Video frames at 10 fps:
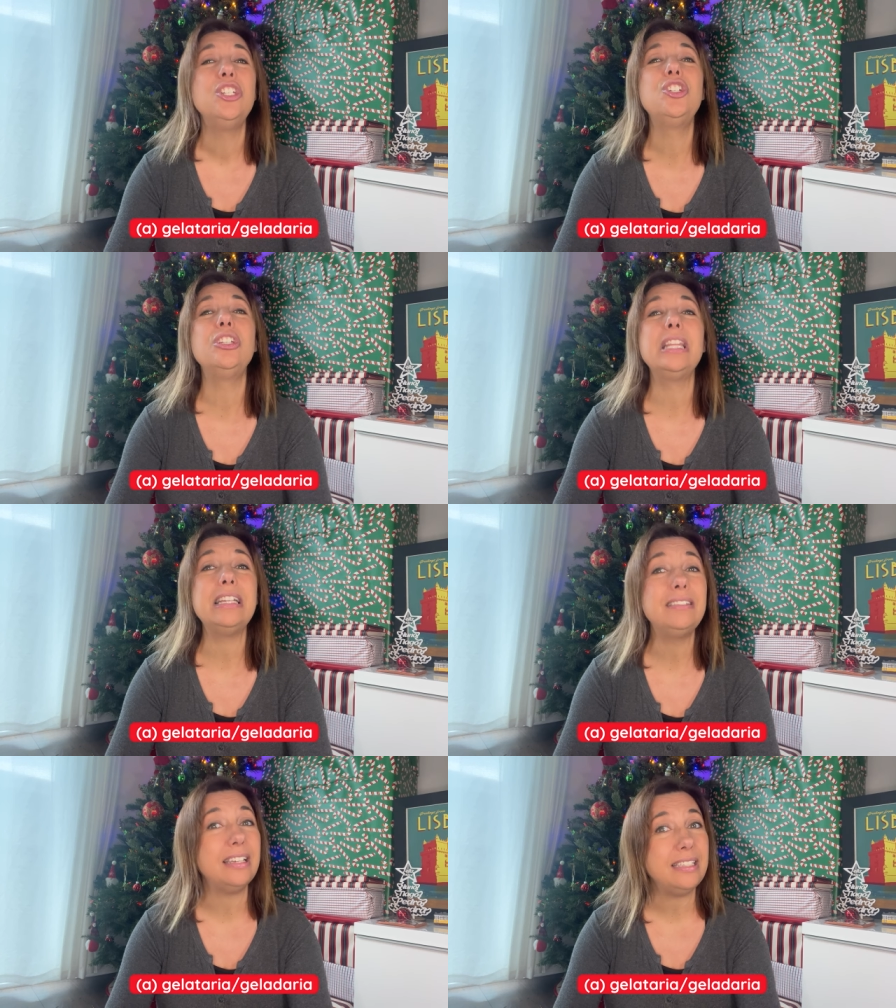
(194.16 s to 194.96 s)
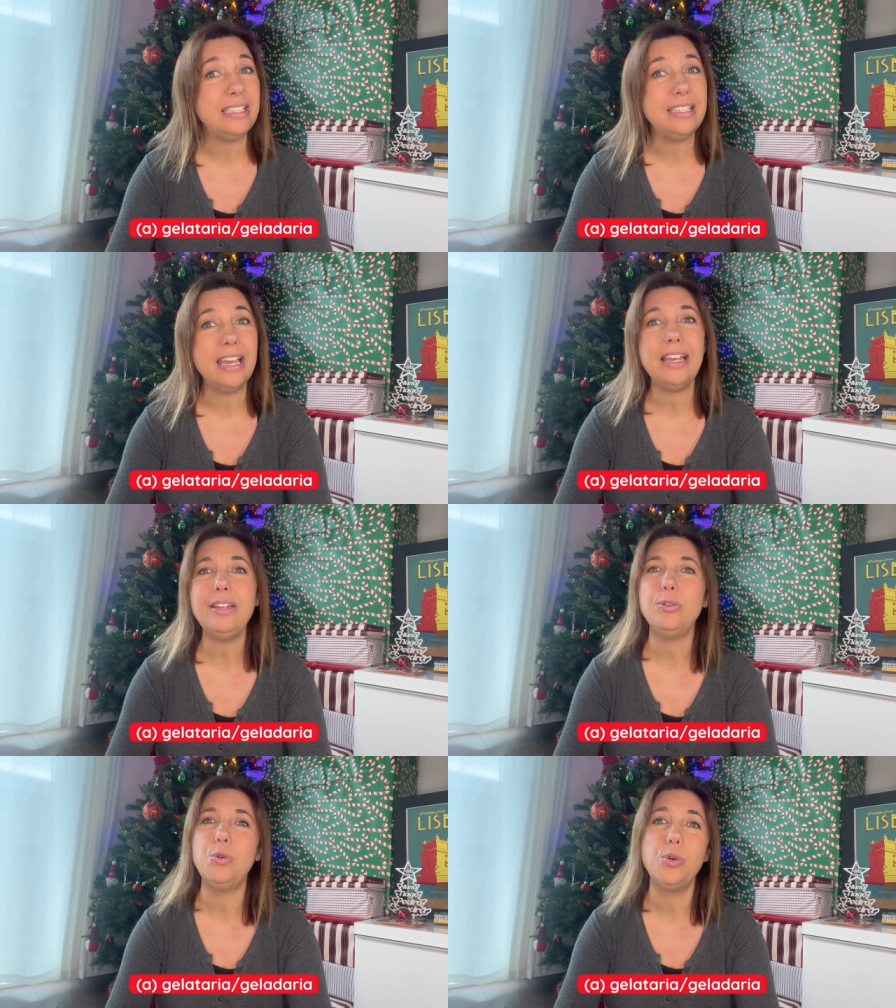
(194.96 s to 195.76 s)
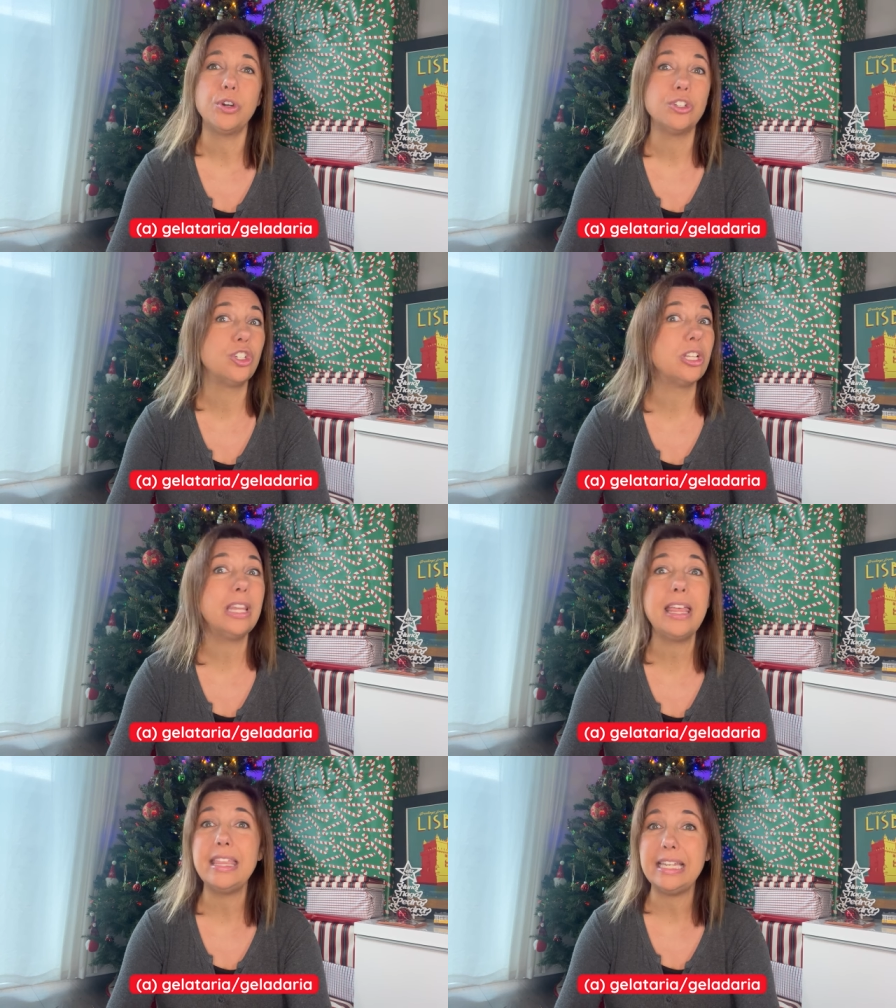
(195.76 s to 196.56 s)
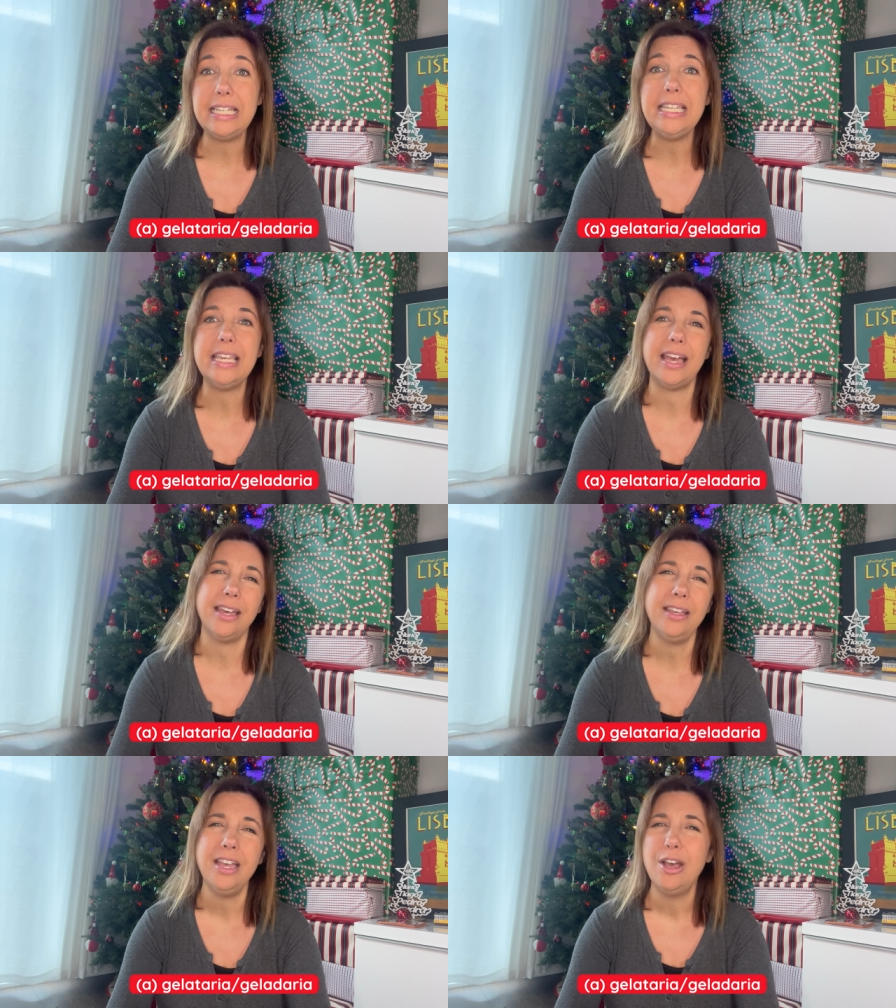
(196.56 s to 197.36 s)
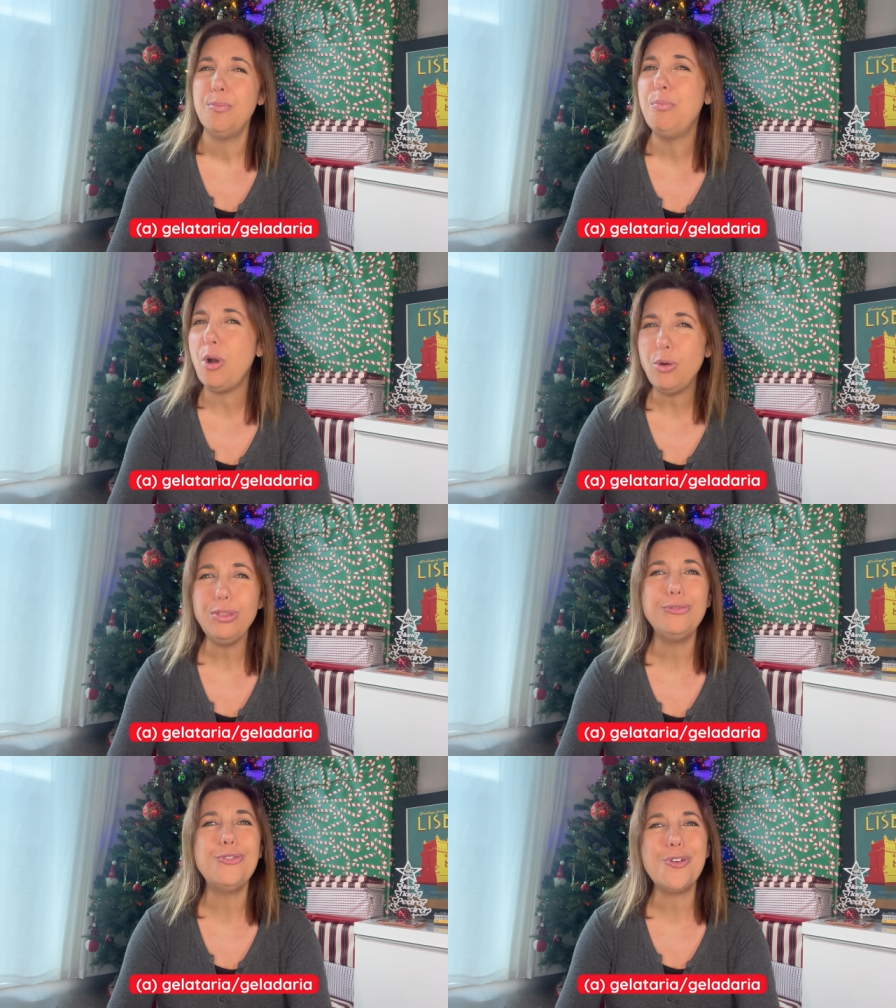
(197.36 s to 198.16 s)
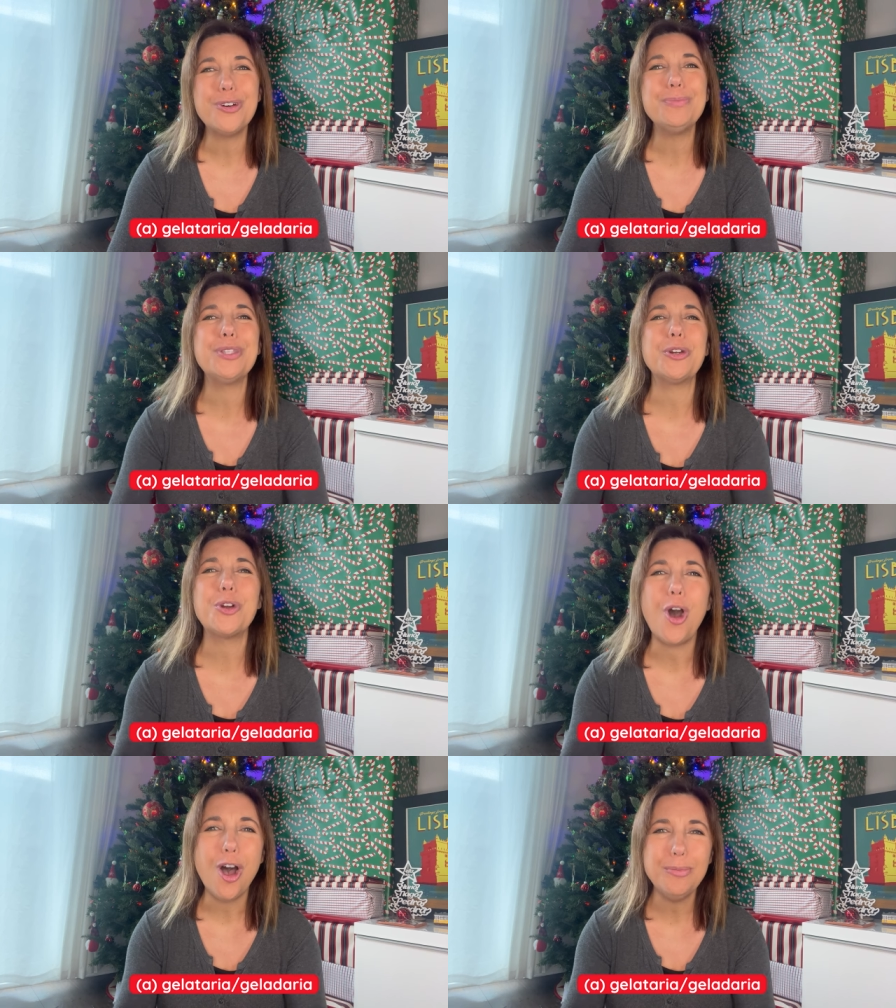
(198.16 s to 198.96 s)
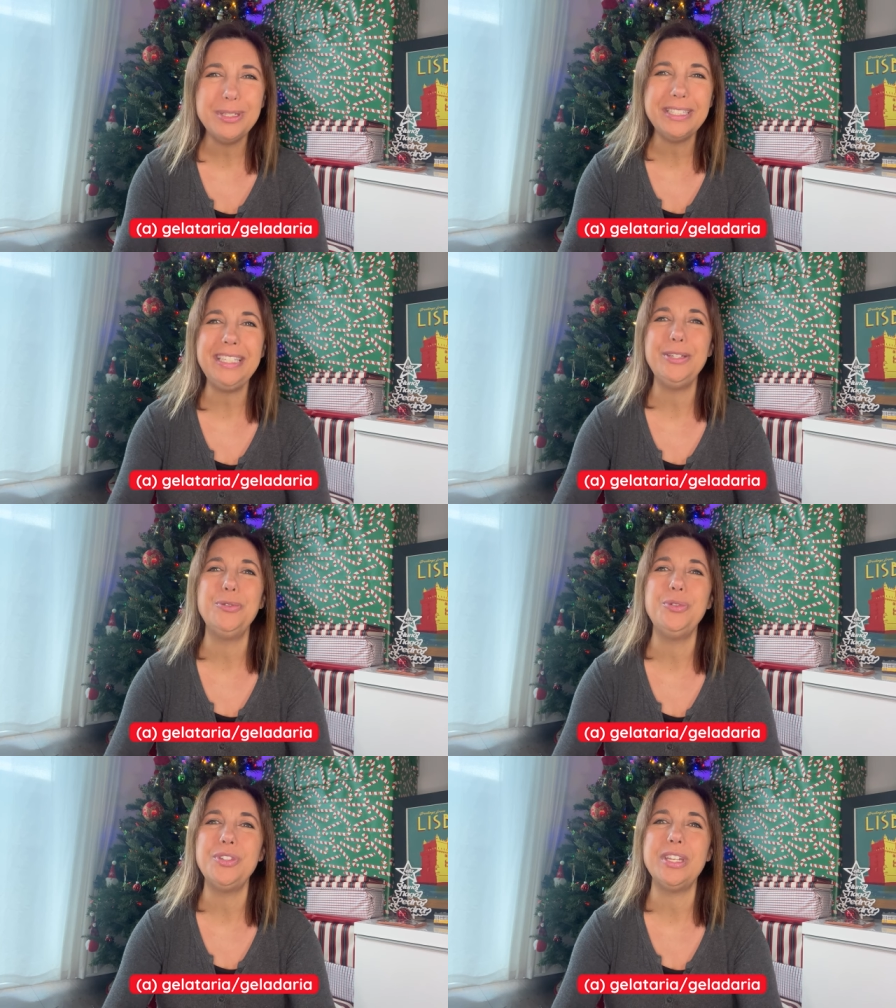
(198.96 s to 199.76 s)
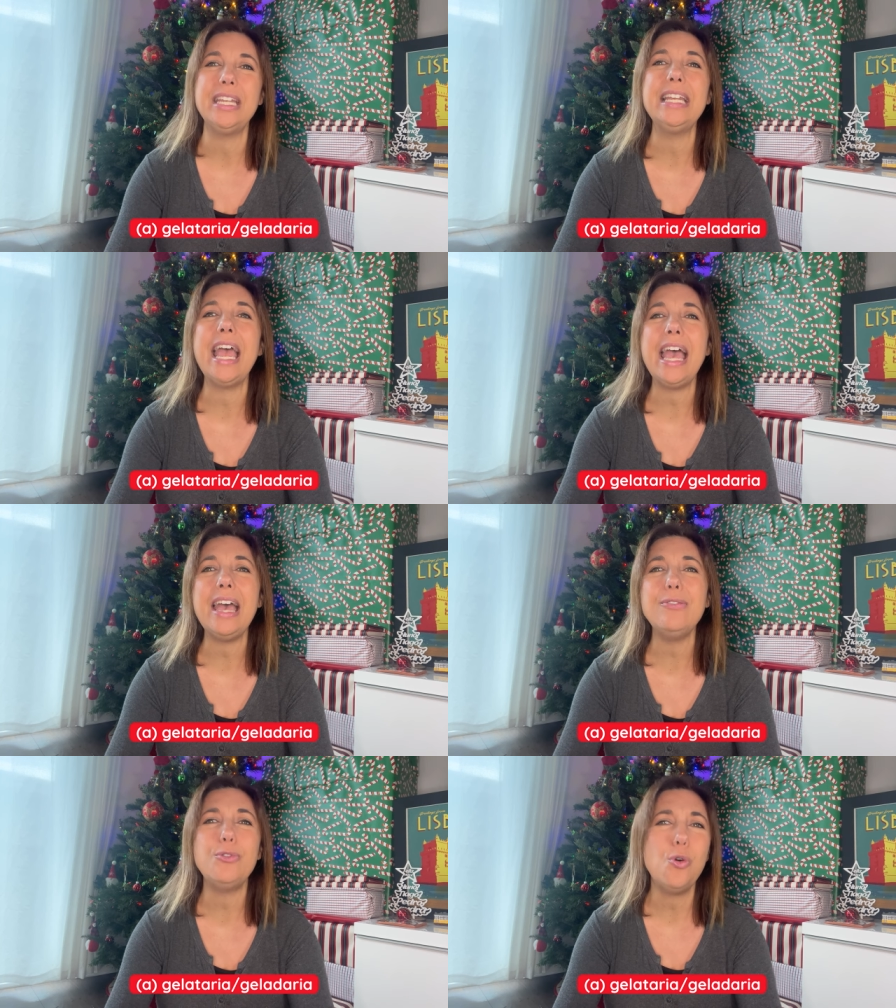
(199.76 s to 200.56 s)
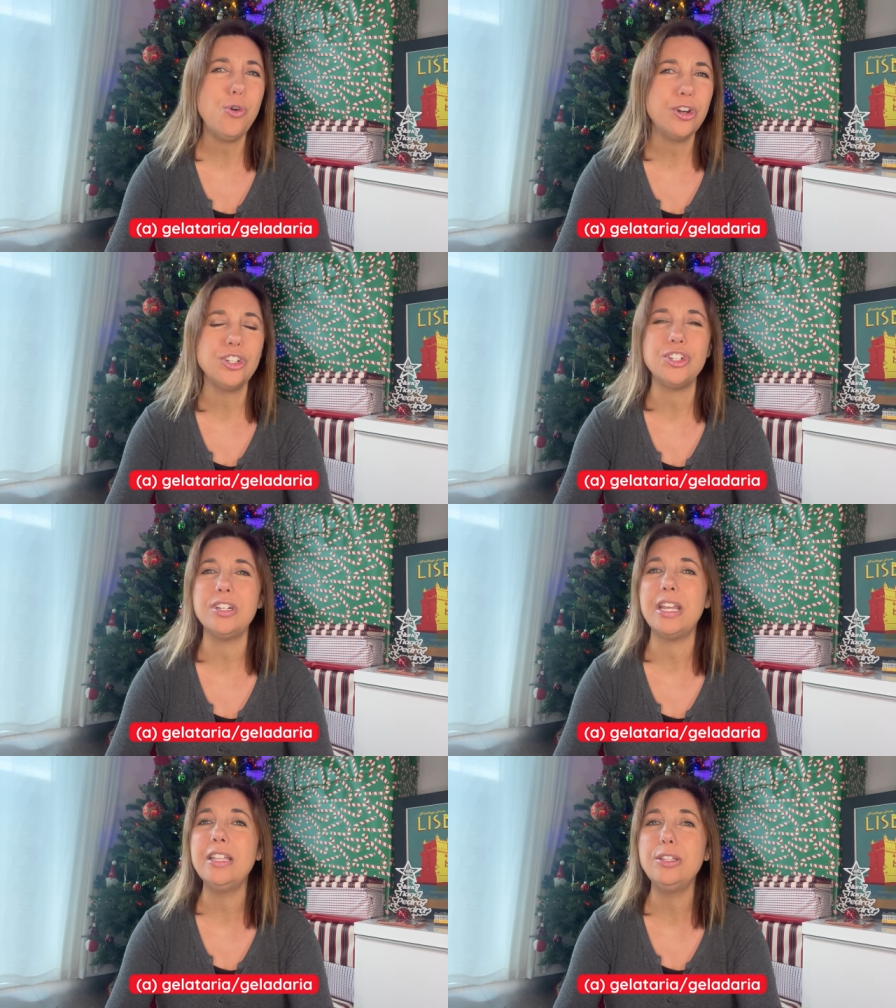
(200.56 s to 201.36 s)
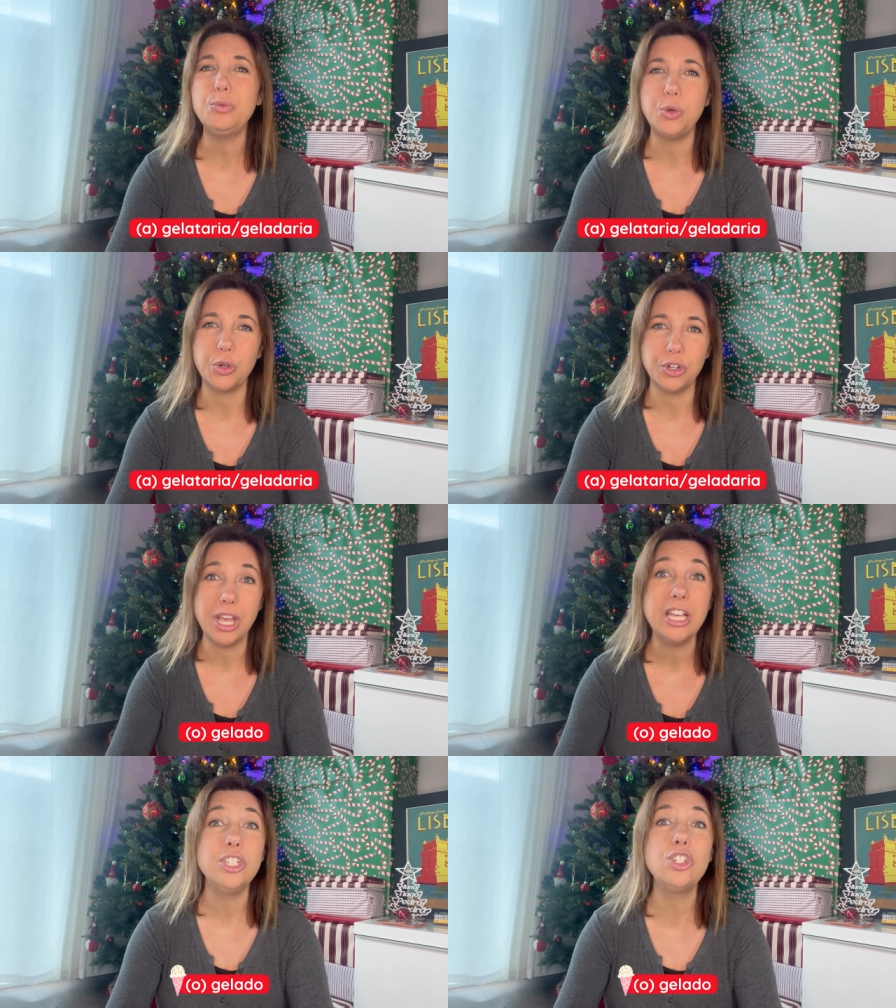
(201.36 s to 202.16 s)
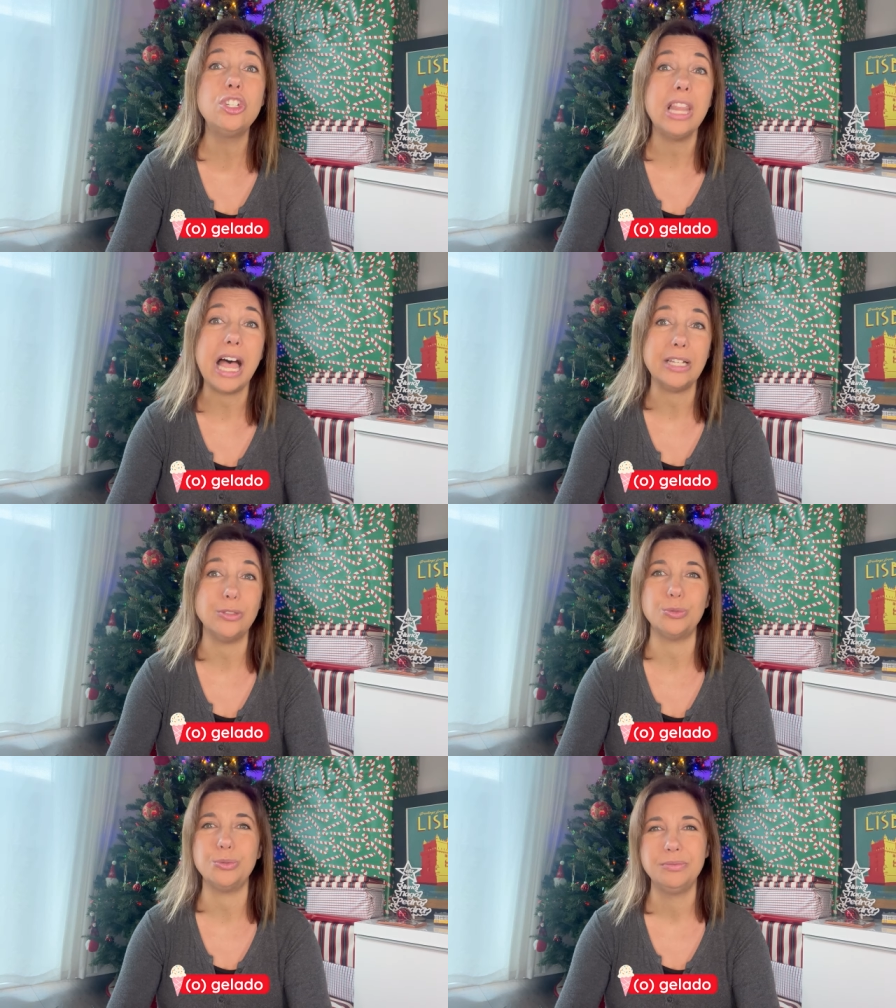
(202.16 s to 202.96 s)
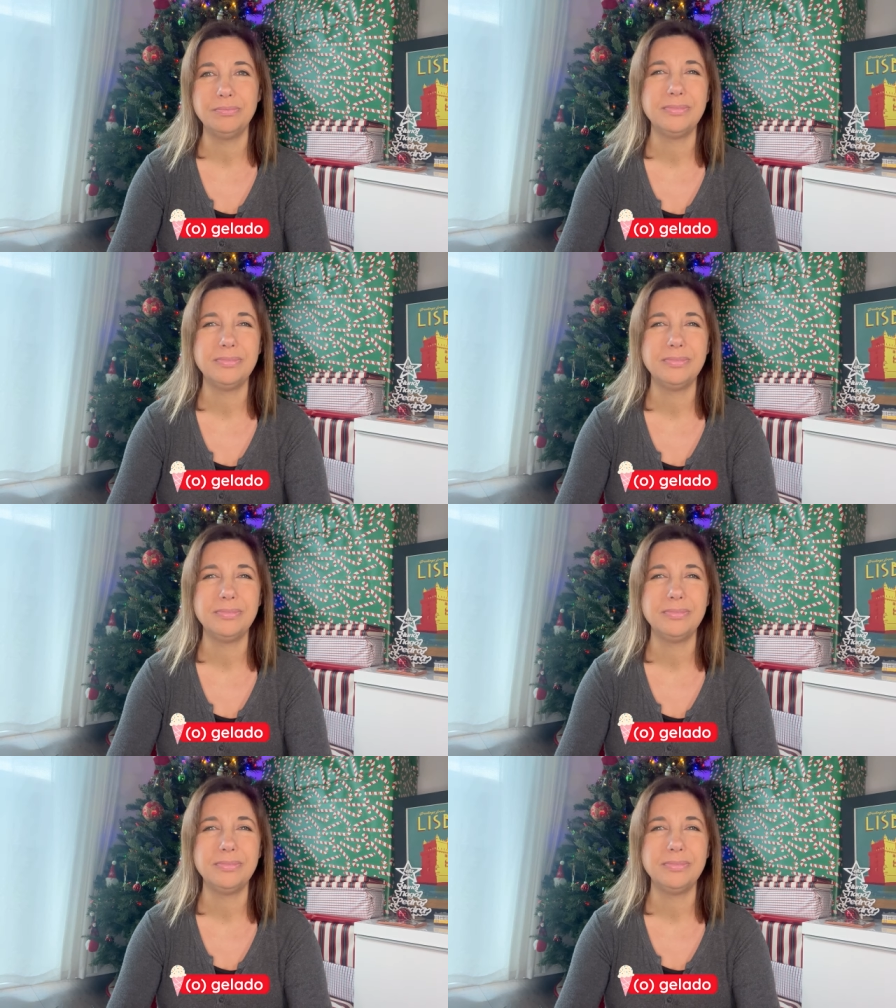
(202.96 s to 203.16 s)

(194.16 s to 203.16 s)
gelataria or geladaria, both forms are commonly used and have origin in the word gelado,